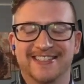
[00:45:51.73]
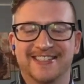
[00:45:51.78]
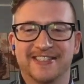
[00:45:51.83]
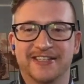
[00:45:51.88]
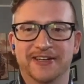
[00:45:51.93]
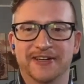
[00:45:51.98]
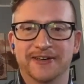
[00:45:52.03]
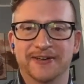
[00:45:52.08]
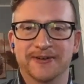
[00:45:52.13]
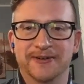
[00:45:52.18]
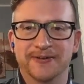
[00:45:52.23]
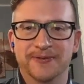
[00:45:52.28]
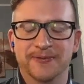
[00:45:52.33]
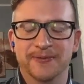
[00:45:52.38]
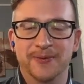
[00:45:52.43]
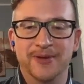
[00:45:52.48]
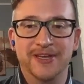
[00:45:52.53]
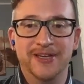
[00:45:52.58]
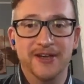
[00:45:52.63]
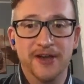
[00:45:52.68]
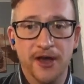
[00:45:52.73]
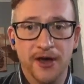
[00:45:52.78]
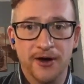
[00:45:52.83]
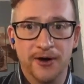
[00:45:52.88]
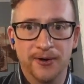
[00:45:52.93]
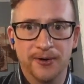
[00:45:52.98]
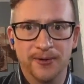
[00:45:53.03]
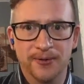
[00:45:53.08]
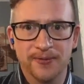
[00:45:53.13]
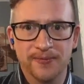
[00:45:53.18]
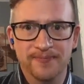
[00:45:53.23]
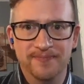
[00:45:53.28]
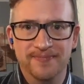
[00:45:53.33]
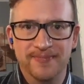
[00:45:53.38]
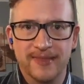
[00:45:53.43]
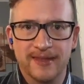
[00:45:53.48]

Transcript: So we know,